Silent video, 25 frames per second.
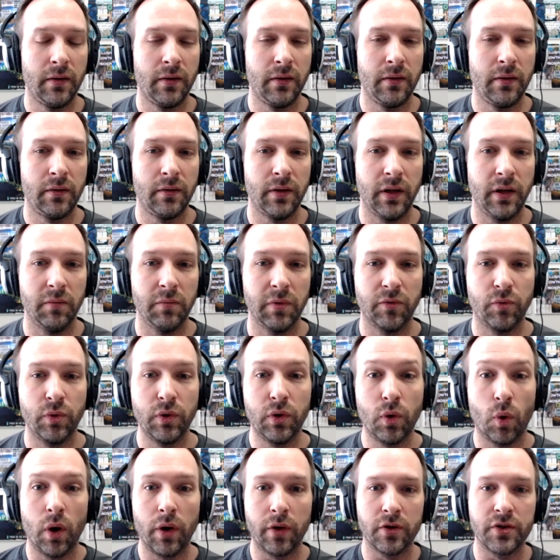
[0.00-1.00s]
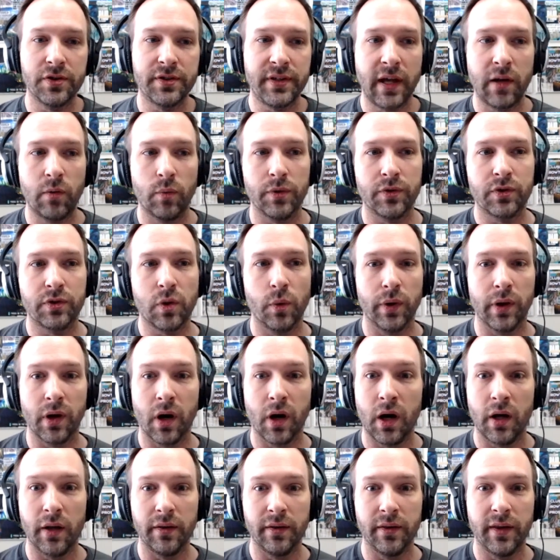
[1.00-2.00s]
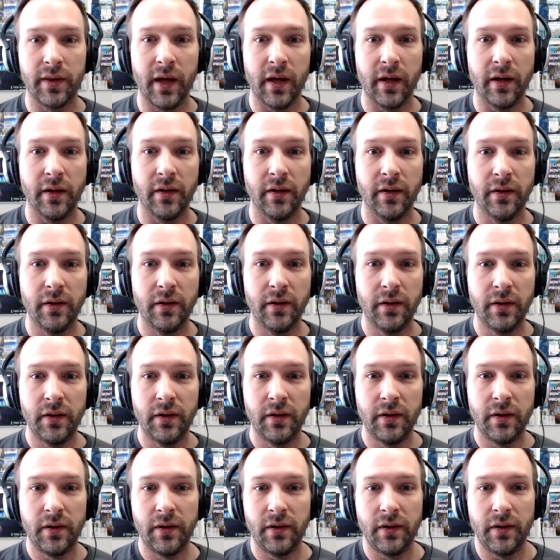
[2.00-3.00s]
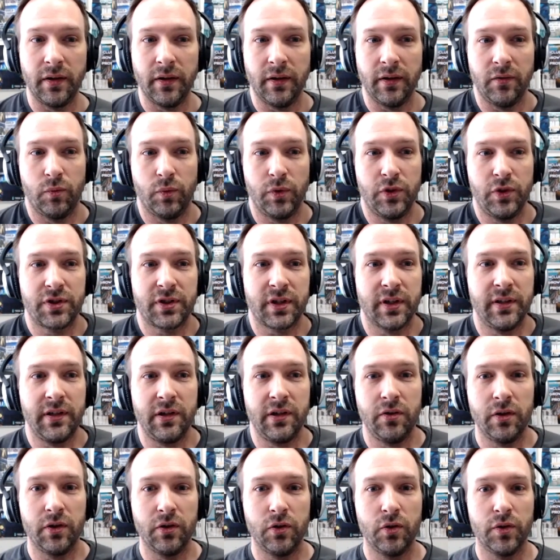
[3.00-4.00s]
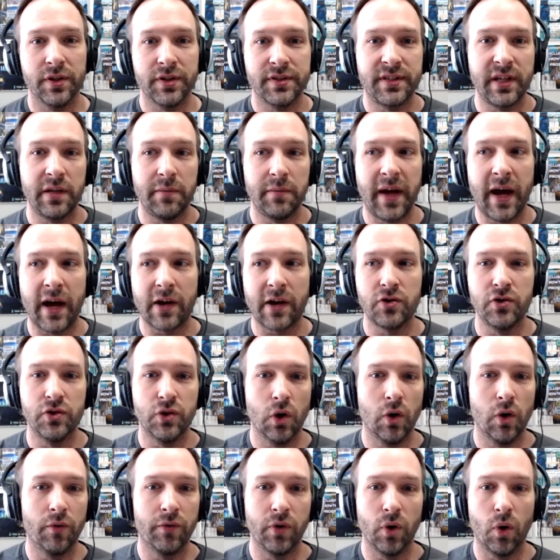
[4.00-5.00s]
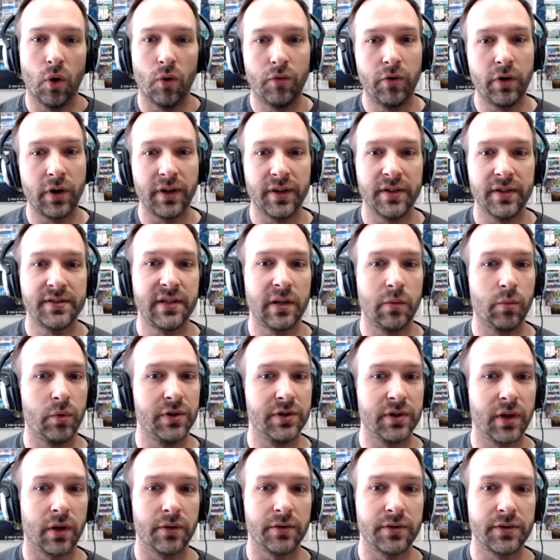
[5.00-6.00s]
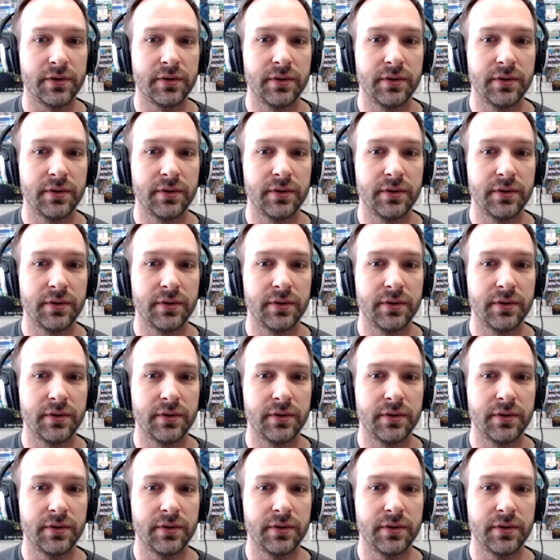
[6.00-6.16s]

right but if we don't understand what's going on then we just continue to do the same actions over and over and get the same results